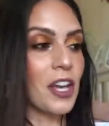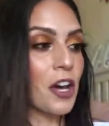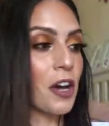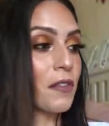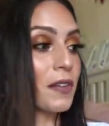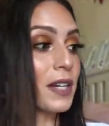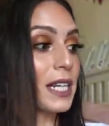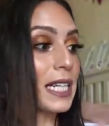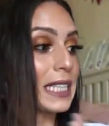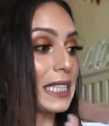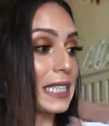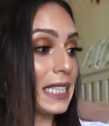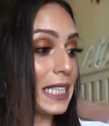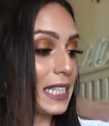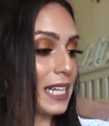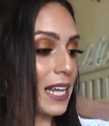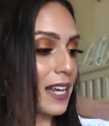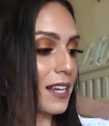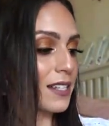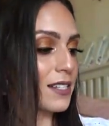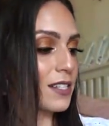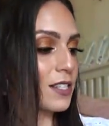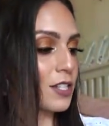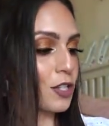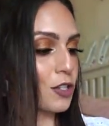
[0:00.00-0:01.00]
of
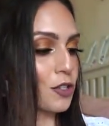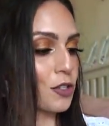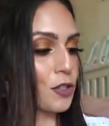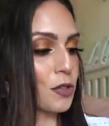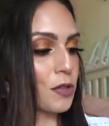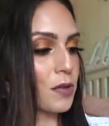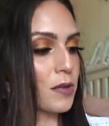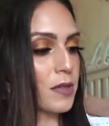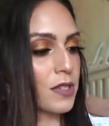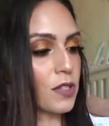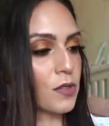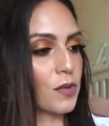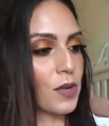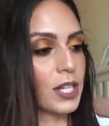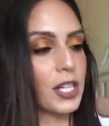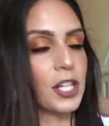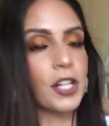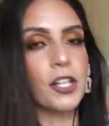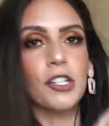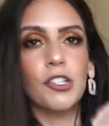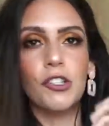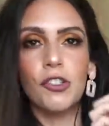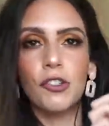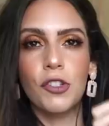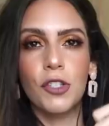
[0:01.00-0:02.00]
Kleenex tissues. This right
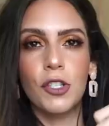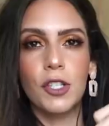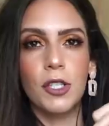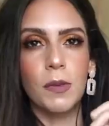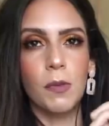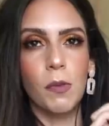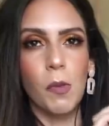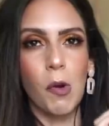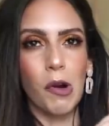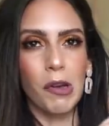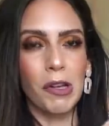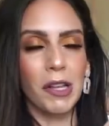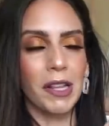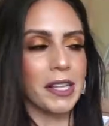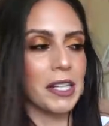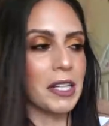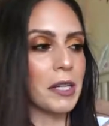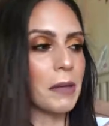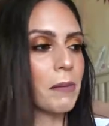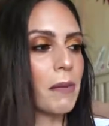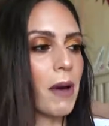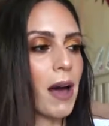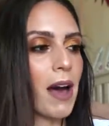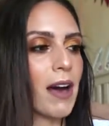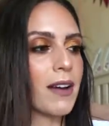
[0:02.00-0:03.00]
here is just a smaller
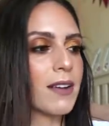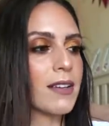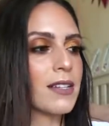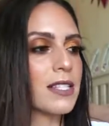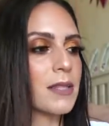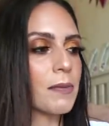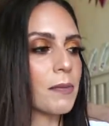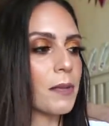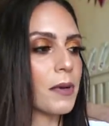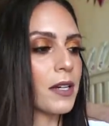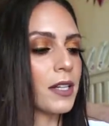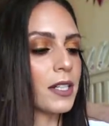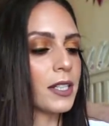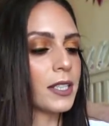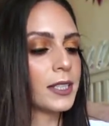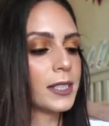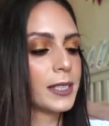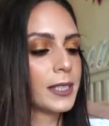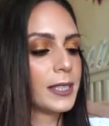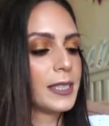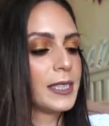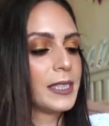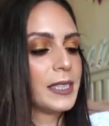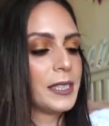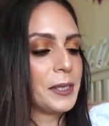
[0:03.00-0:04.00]
little box, but
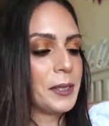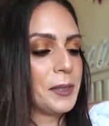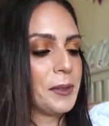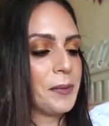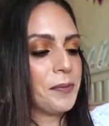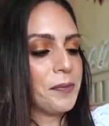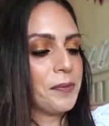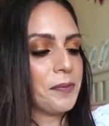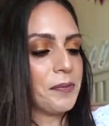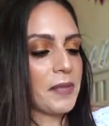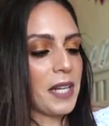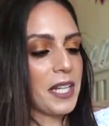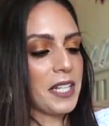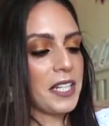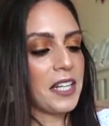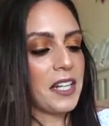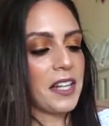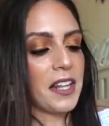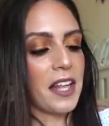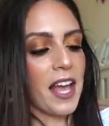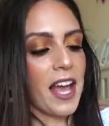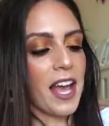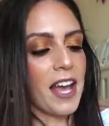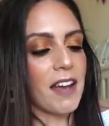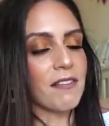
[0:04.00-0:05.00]
I needed
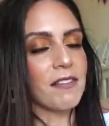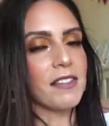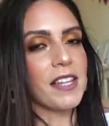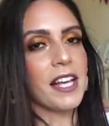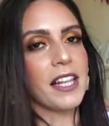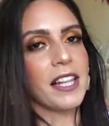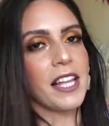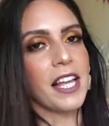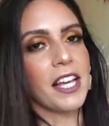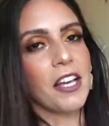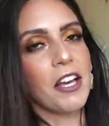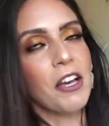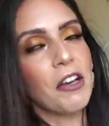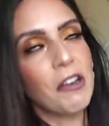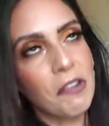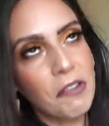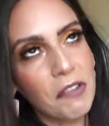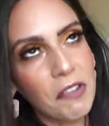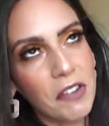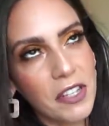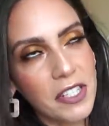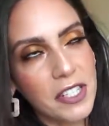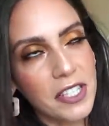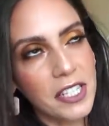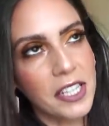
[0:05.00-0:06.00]
to have that like
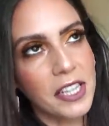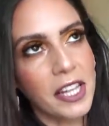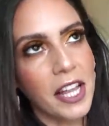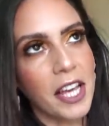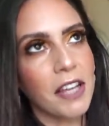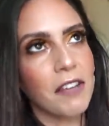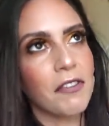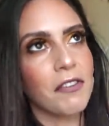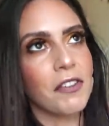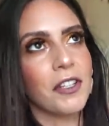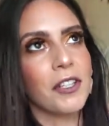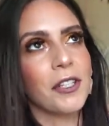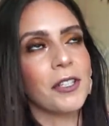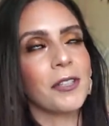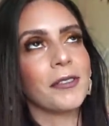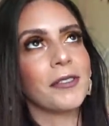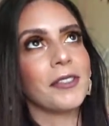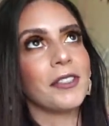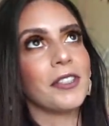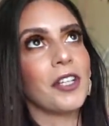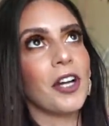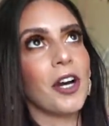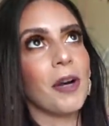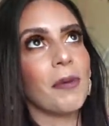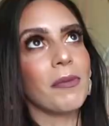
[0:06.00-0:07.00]
fuzzy life, you know?
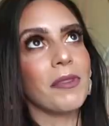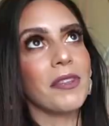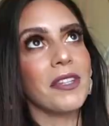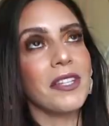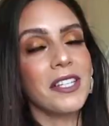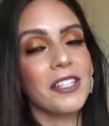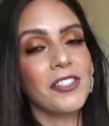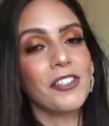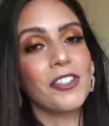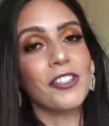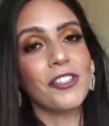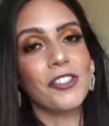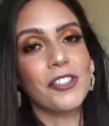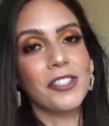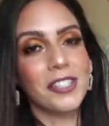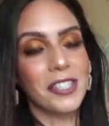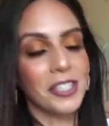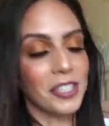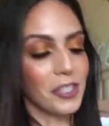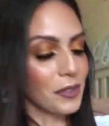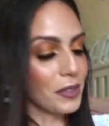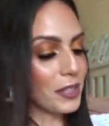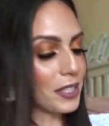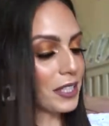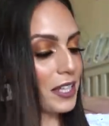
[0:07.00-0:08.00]
Yum. These are just
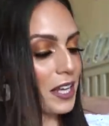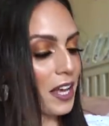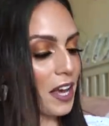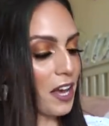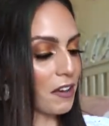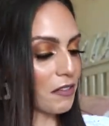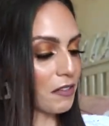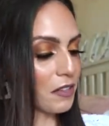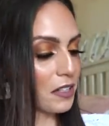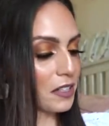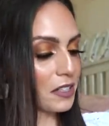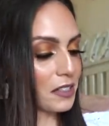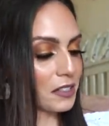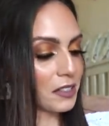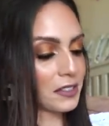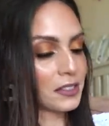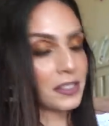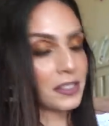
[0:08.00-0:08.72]
literally heaven